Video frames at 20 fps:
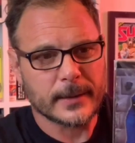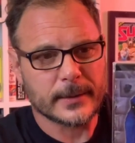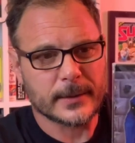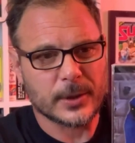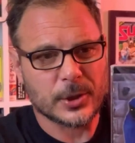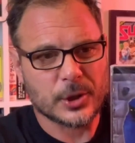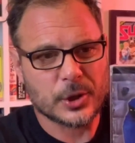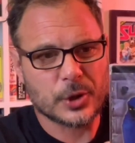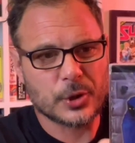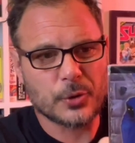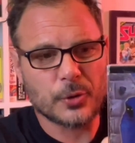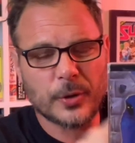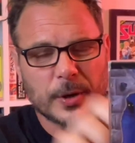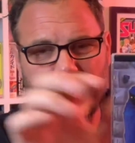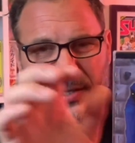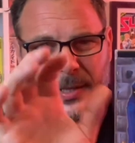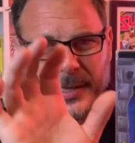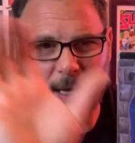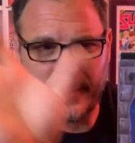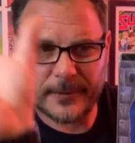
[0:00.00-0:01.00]
destroy
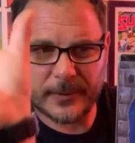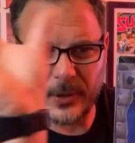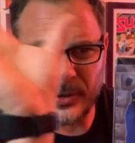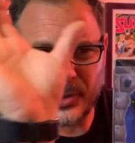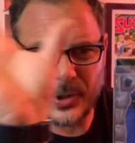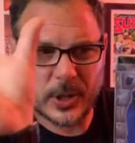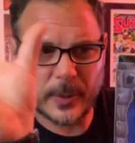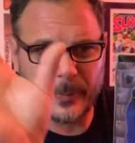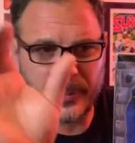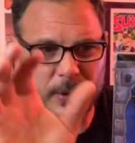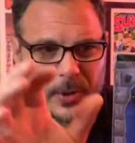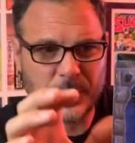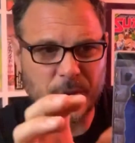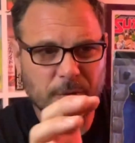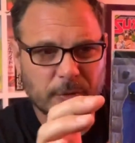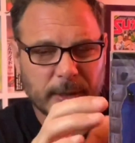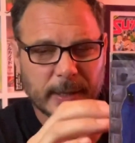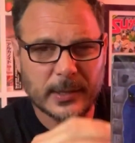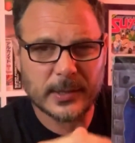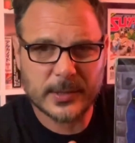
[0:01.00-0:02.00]
stuff at the top of the
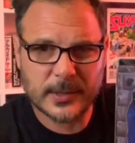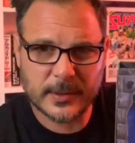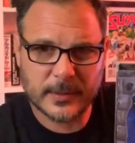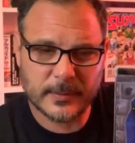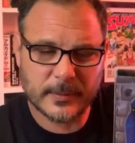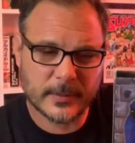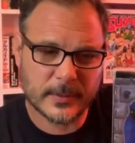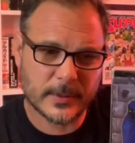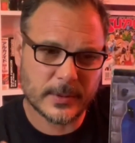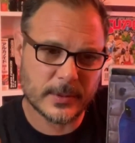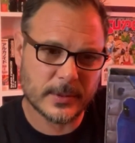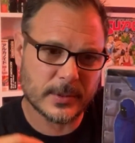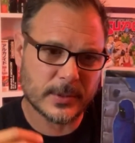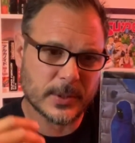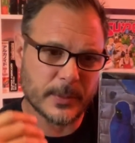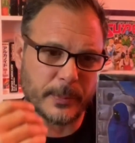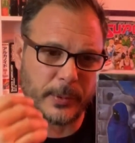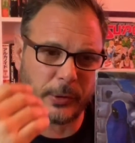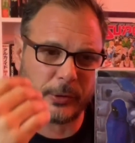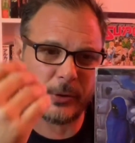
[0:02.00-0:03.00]
screen to
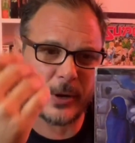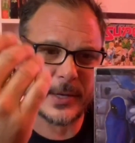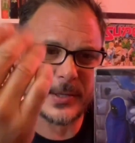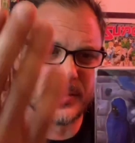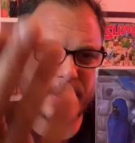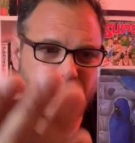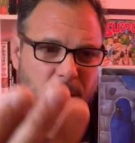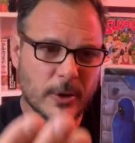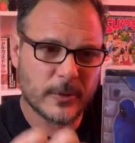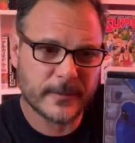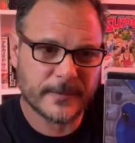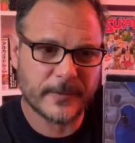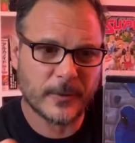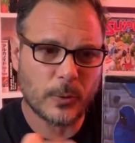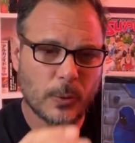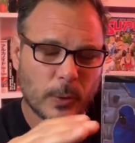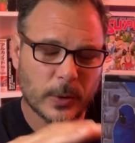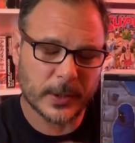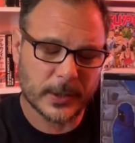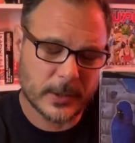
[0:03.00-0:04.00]
progress, go
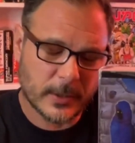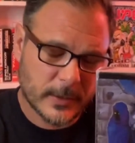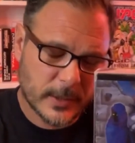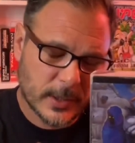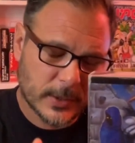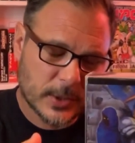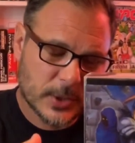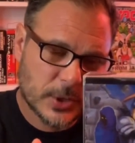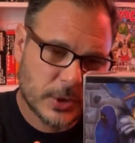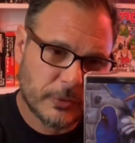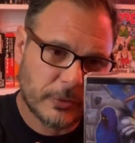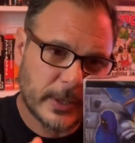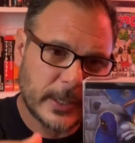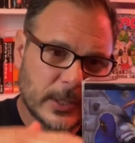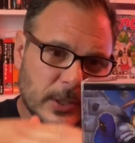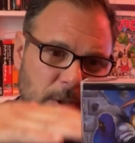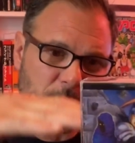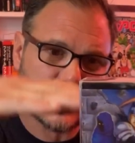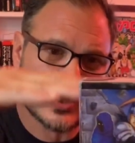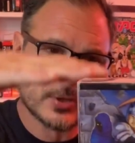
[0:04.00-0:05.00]
forward, and the
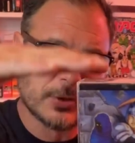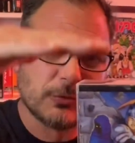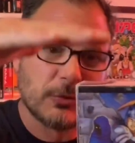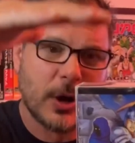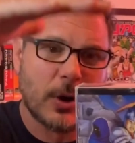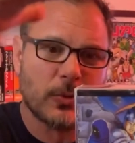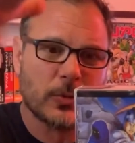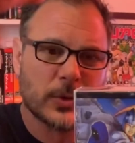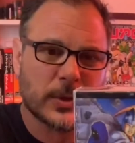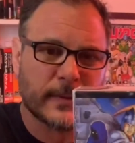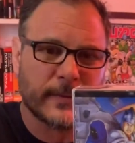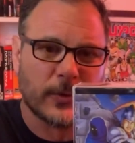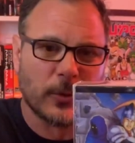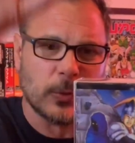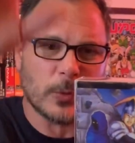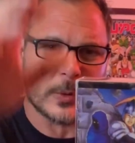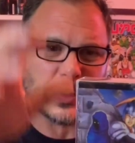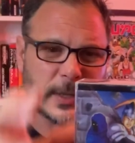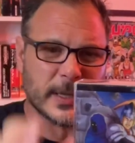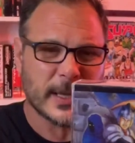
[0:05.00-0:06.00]
screen scrolls
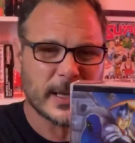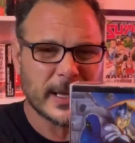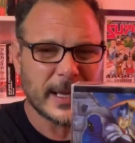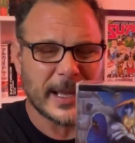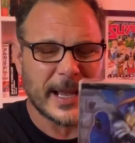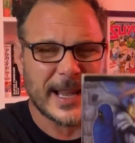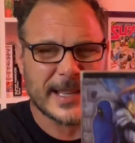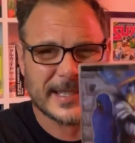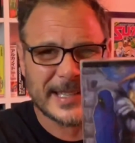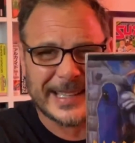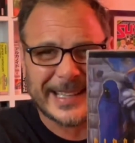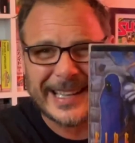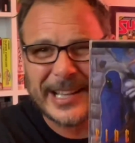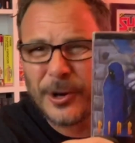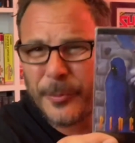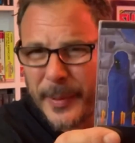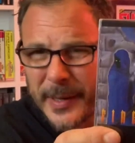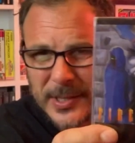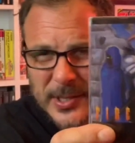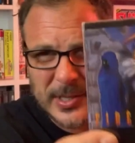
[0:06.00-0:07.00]
forward. It's a
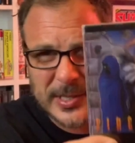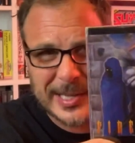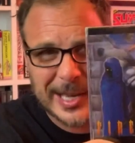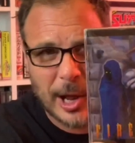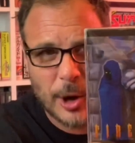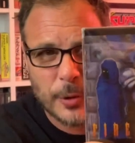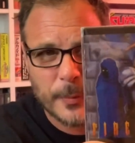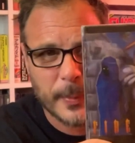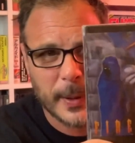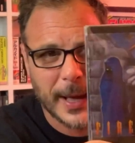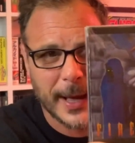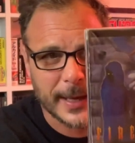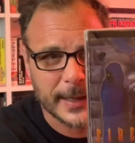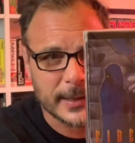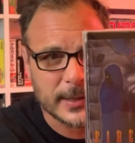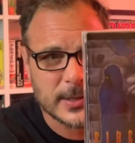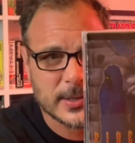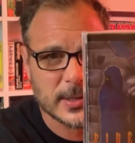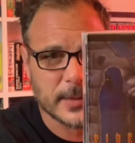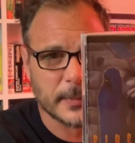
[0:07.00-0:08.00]
little bit slow
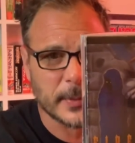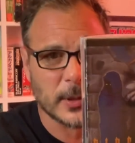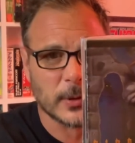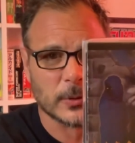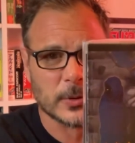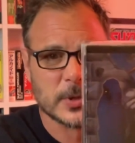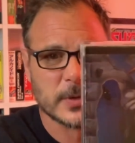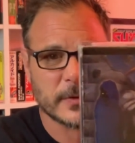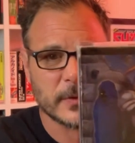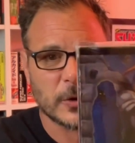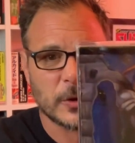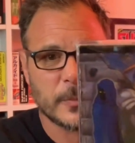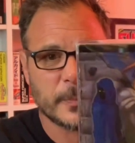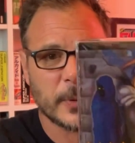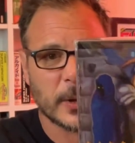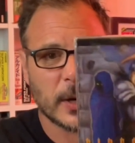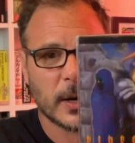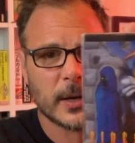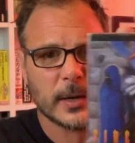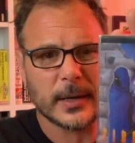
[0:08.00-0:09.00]
paced, to be honest with you,
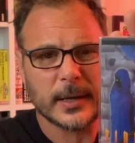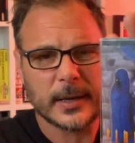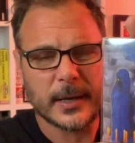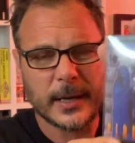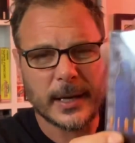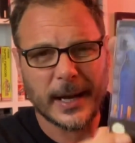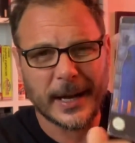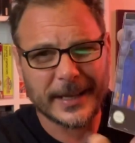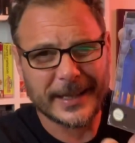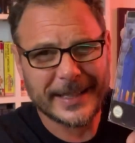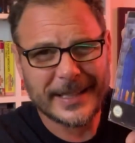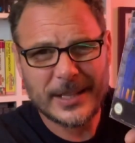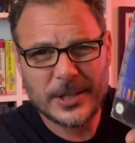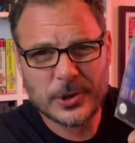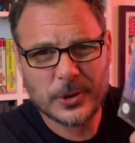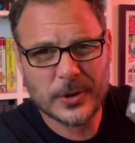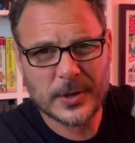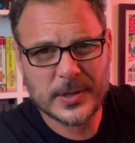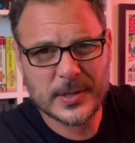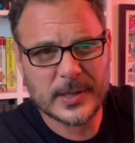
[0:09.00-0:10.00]
but An
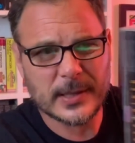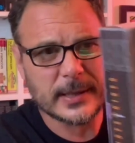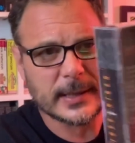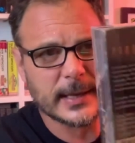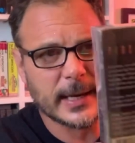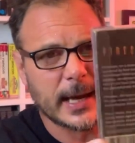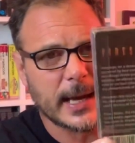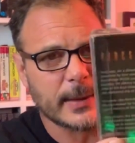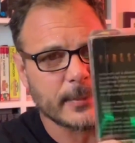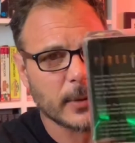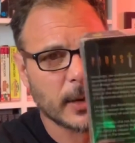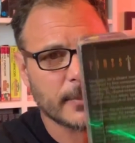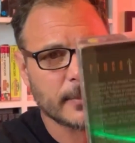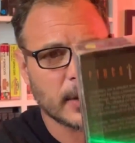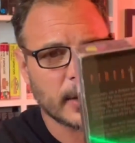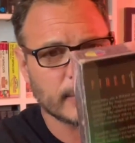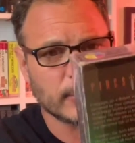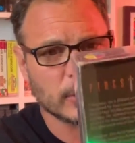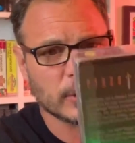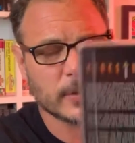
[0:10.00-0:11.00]
interesting game
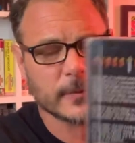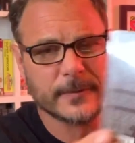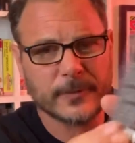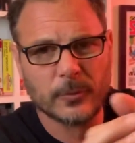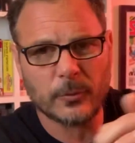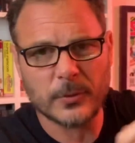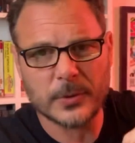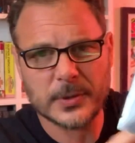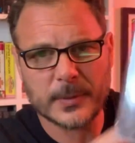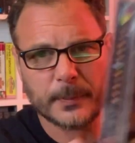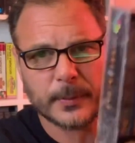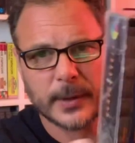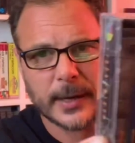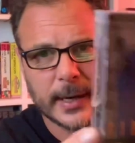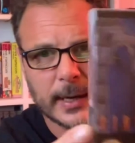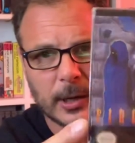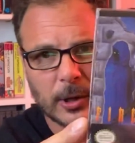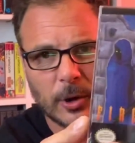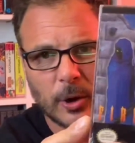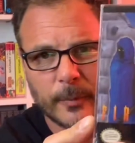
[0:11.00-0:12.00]
I'm looking forward to
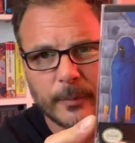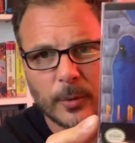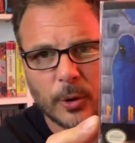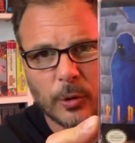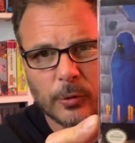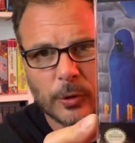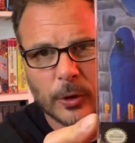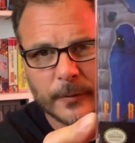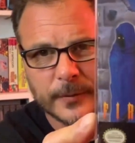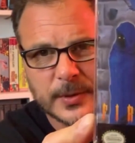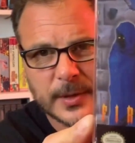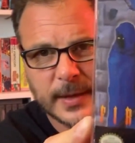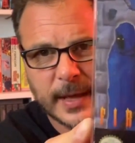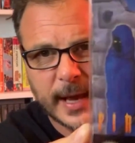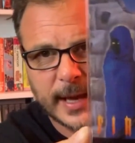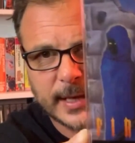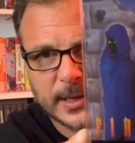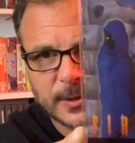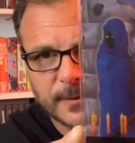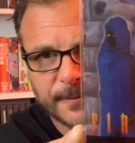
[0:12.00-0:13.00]
playing a lot more of. So
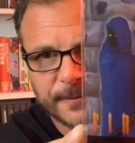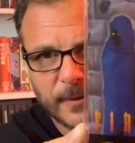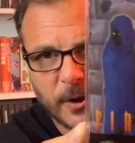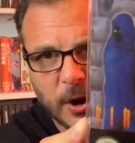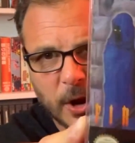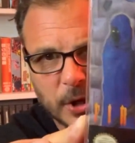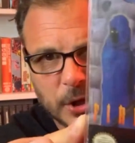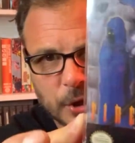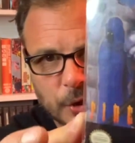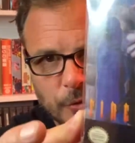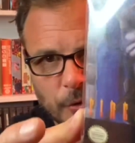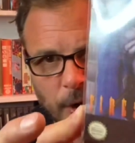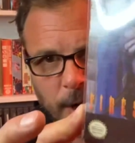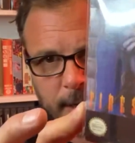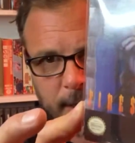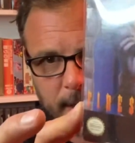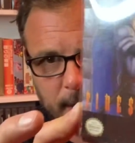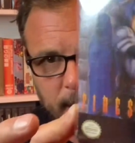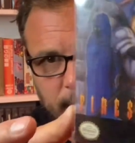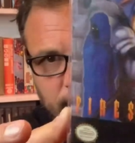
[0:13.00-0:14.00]
that is Fire
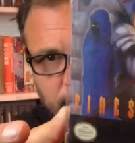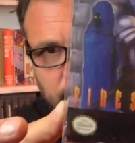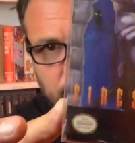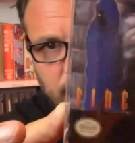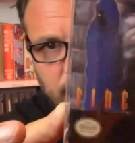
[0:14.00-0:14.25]
Striker.